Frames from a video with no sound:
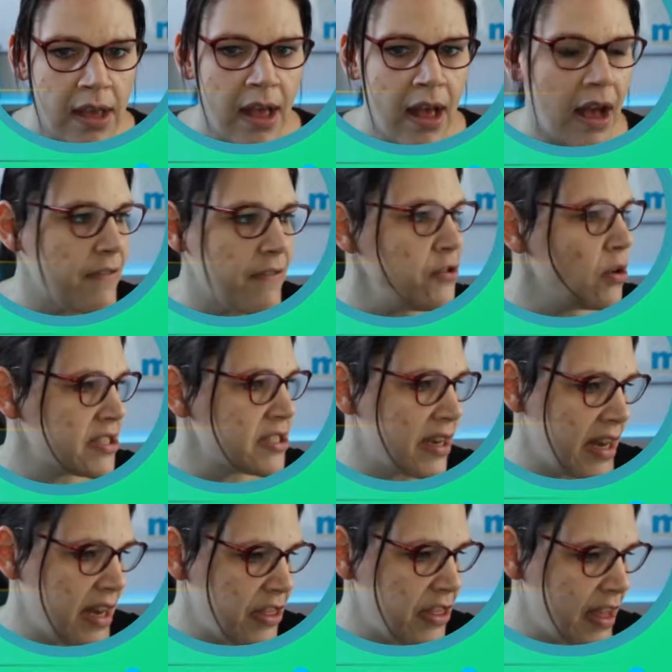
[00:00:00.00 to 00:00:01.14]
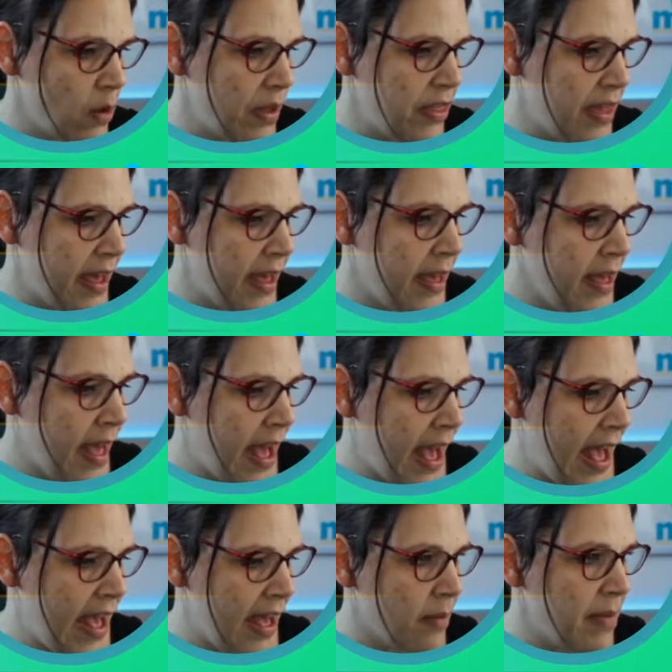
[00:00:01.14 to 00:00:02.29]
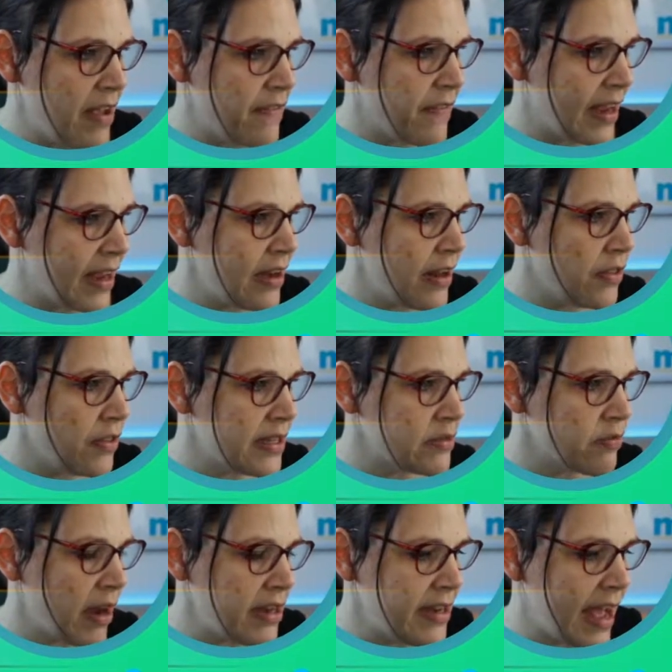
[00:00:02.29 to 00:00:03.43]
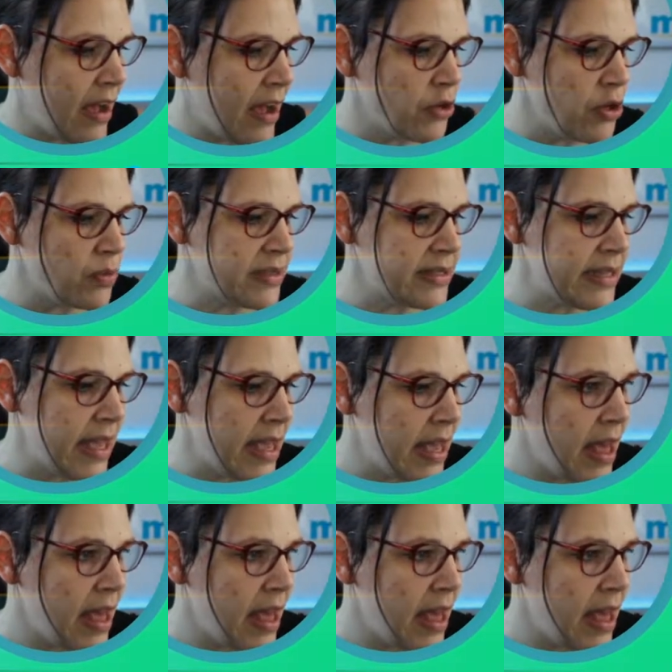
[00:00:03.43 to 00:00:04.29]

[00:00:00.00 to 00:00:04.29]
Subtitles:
I've not done anything with it. If I click on this right now, you will see